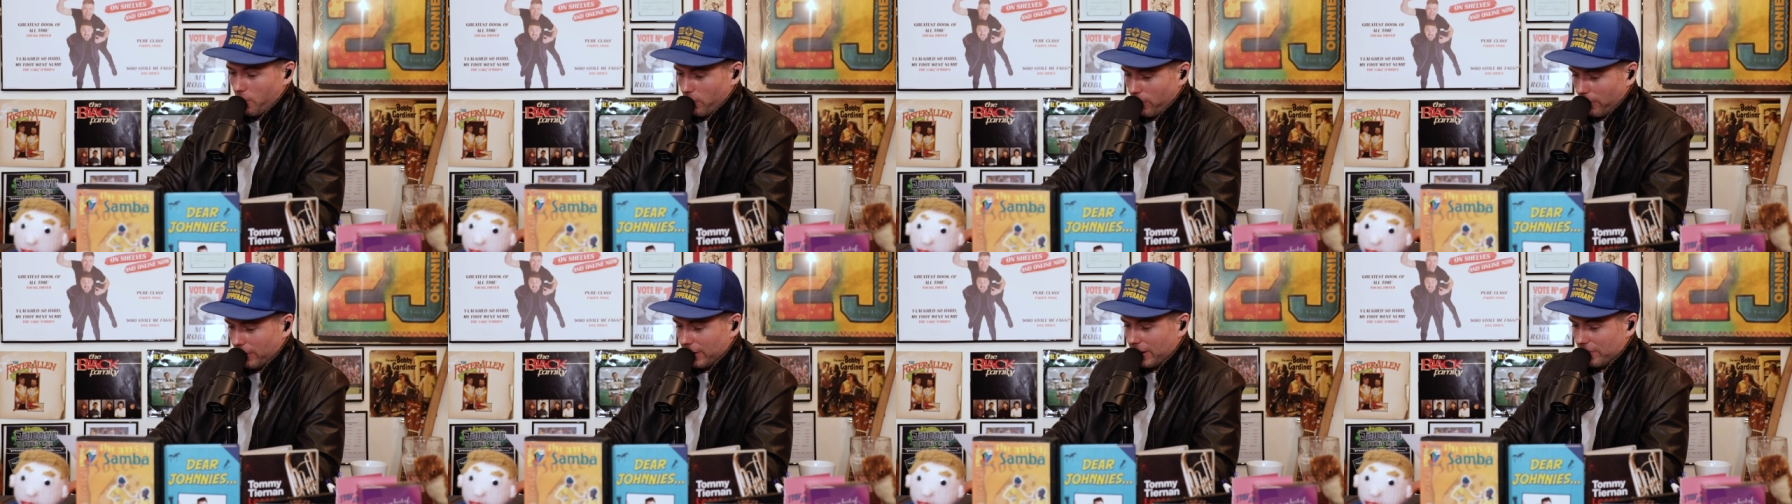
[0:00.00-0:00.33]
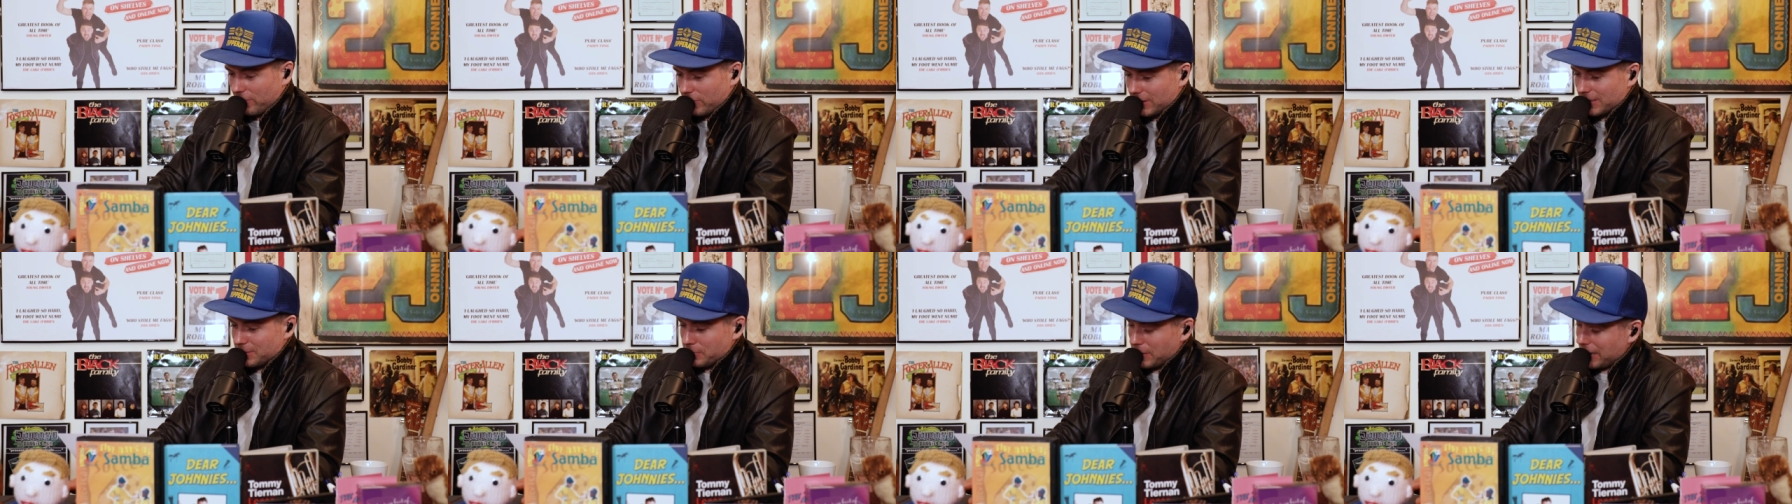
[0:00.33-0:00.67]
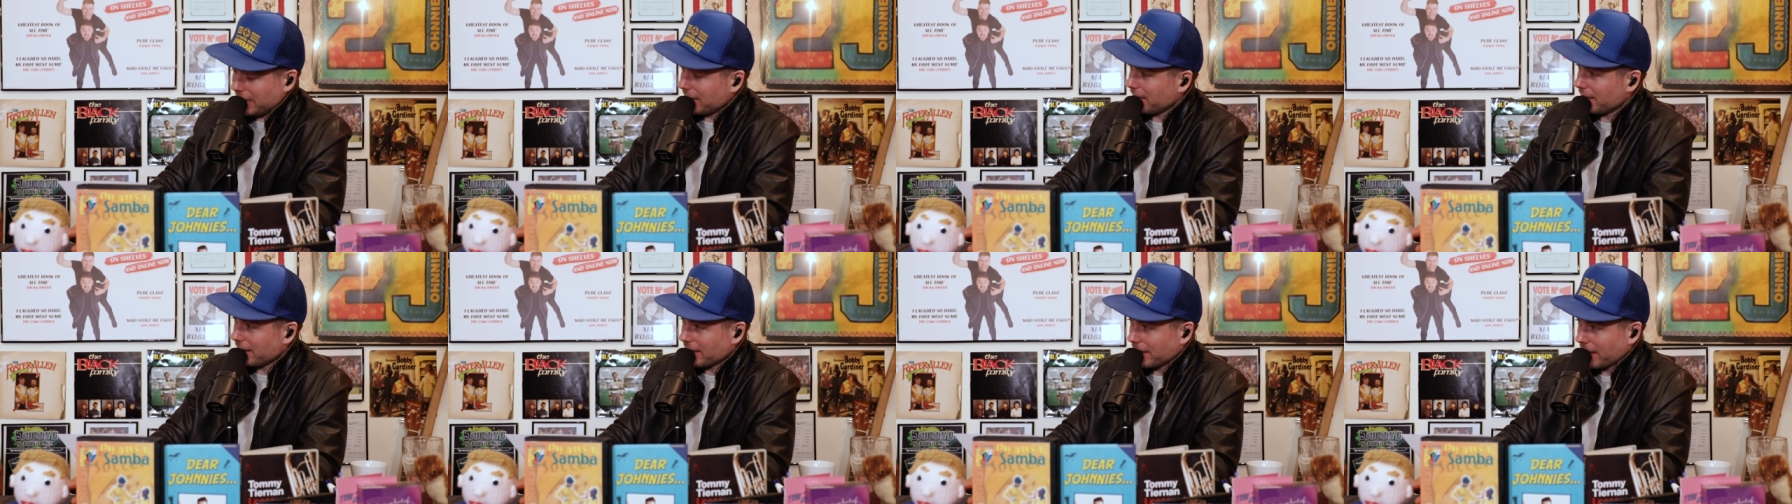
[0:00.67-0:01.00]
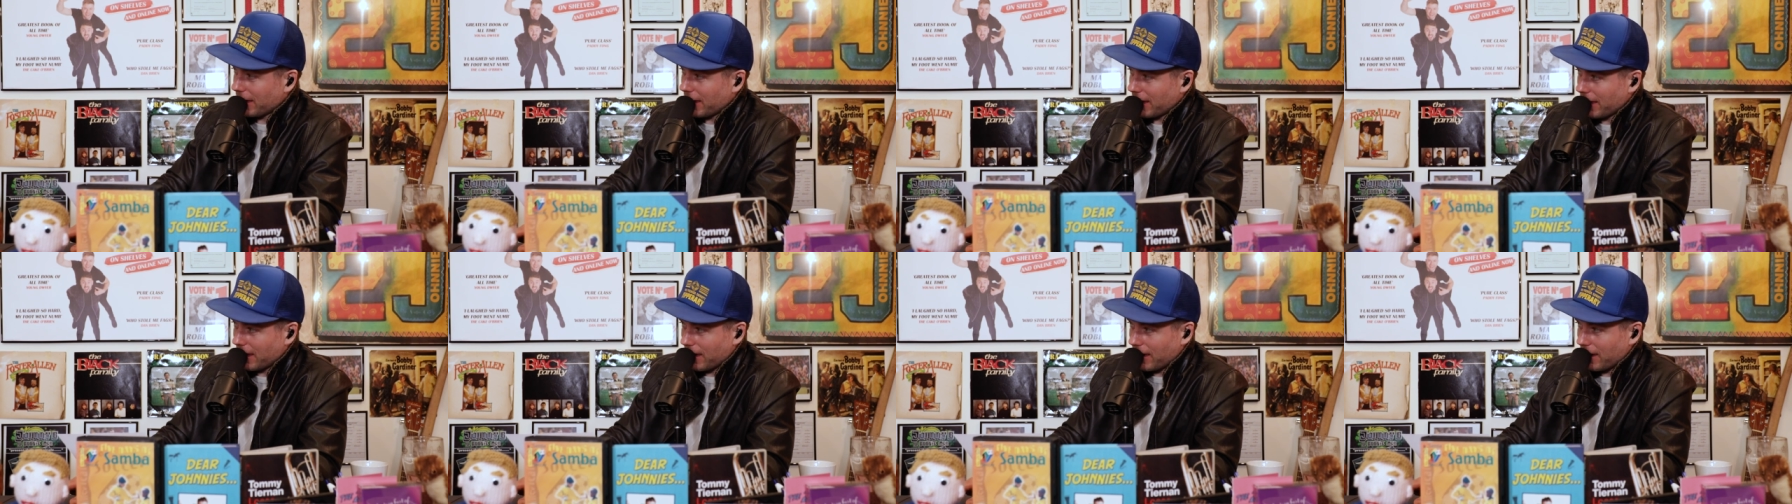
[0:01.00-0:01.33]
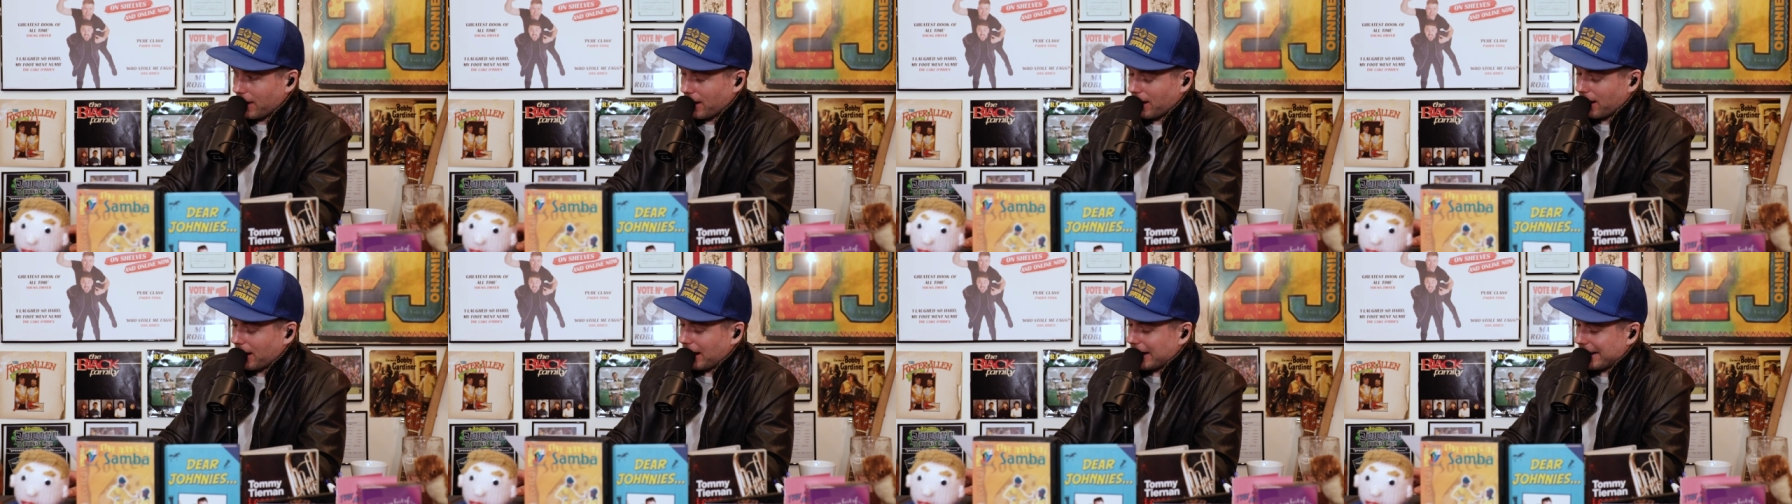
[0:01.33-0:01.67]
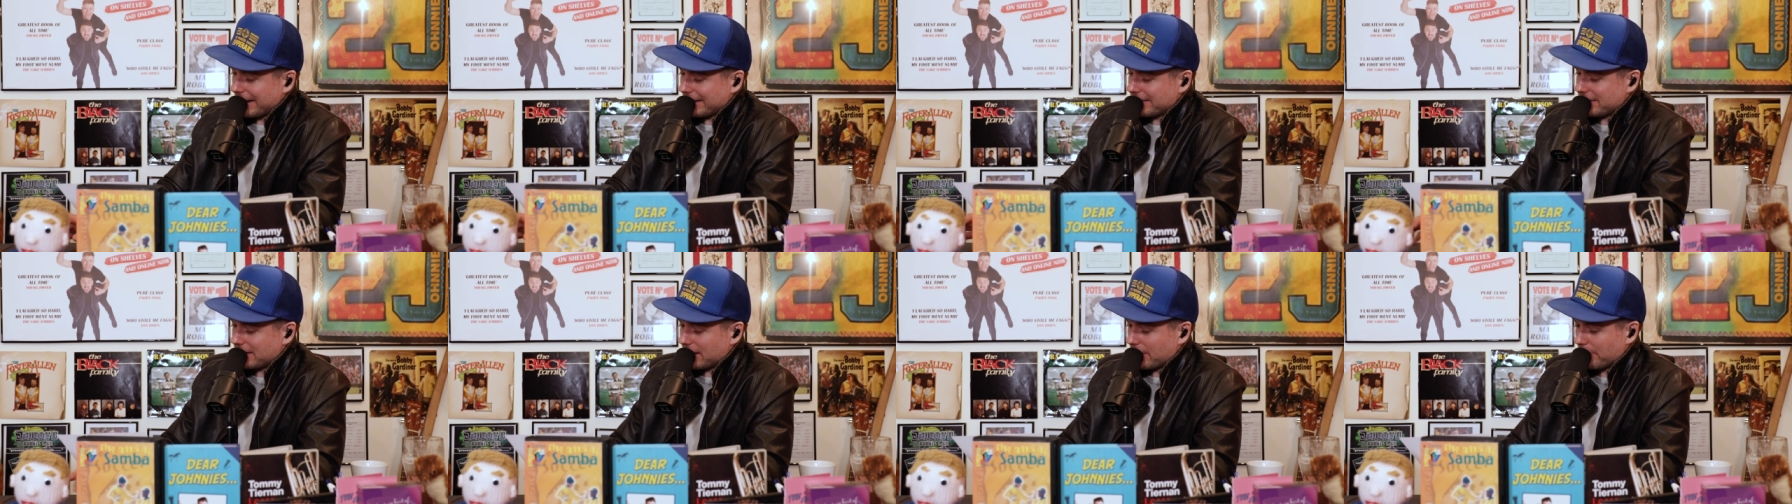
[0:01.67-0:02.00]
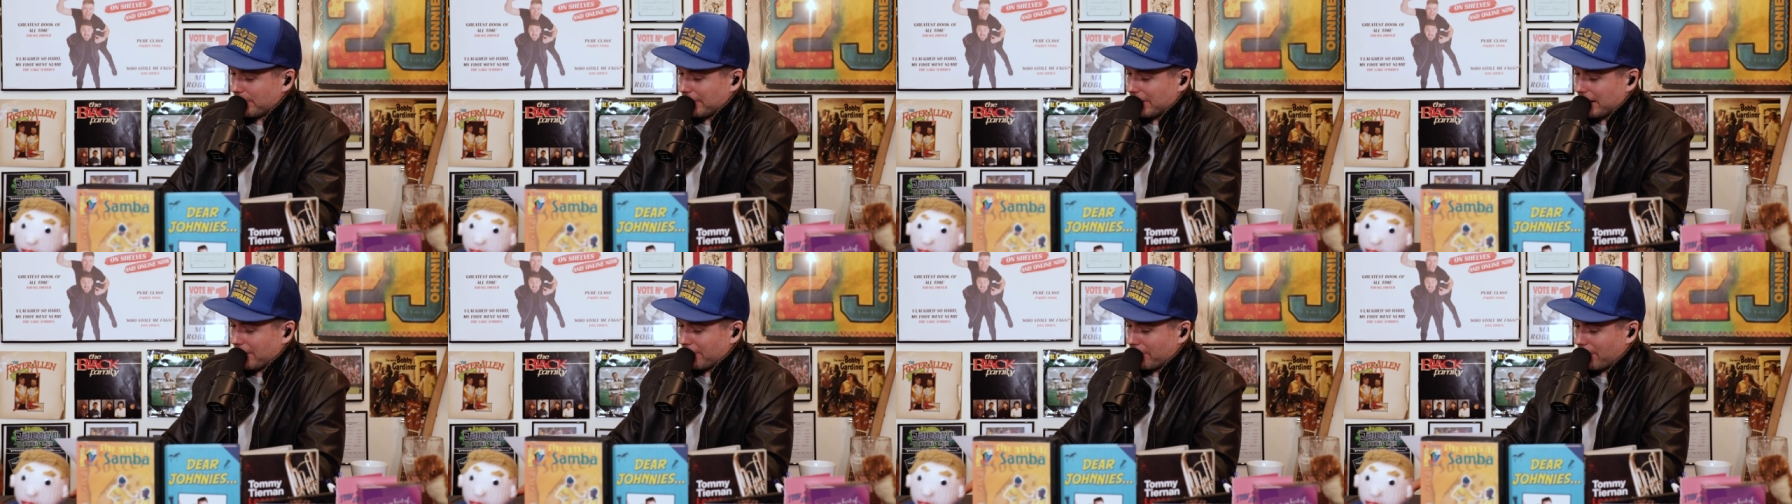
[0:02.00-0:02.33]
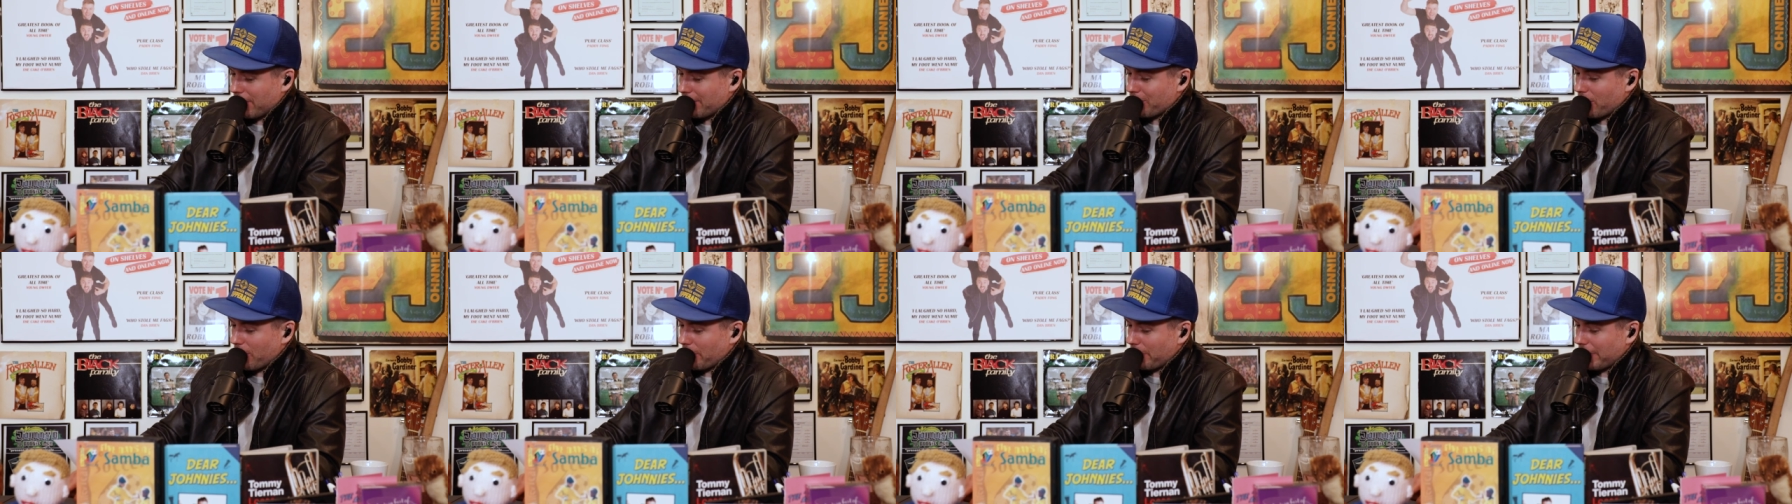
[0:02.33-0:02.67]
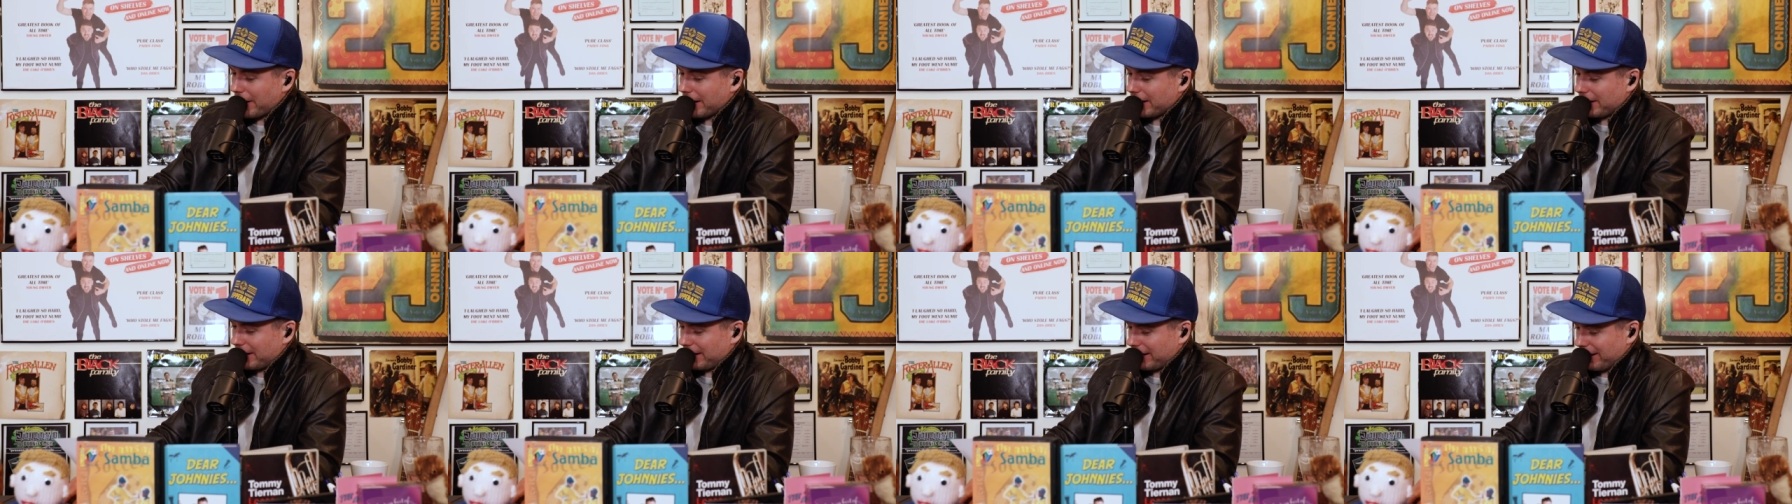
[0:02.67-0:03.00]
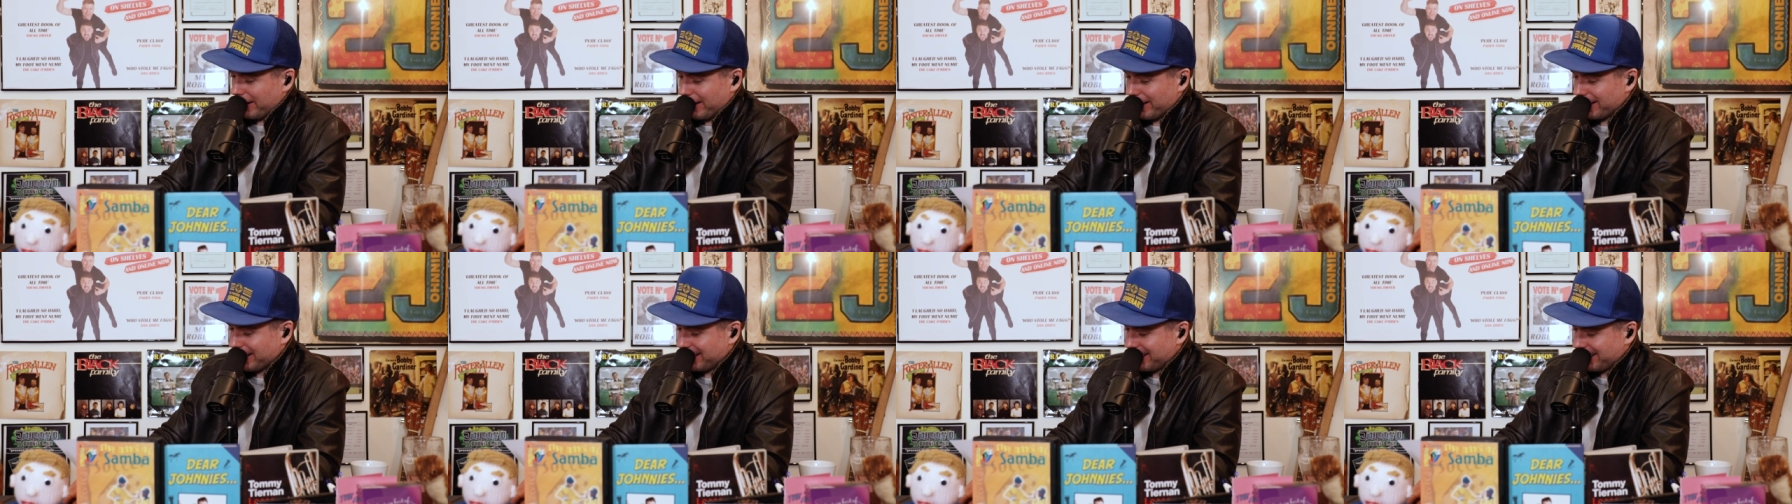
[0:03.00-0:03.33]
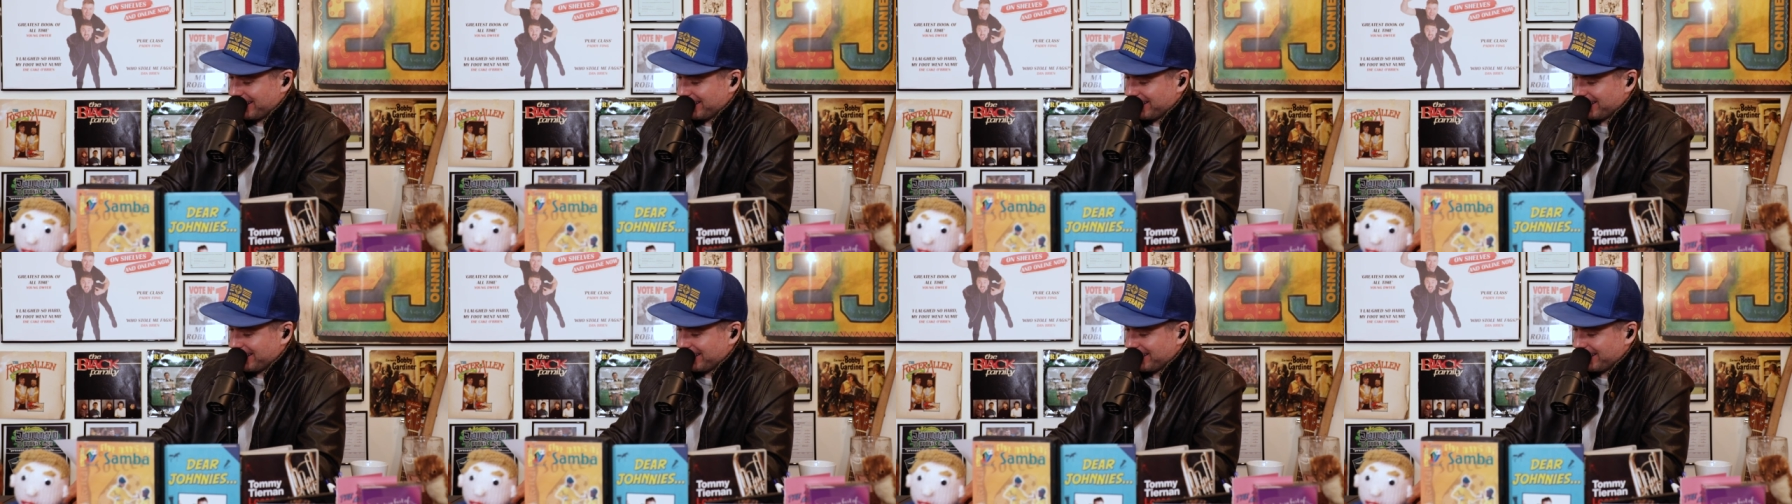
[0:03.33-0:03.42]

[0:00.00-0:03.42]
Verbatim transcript: but if it was me, I'd say we'll have one more pint here.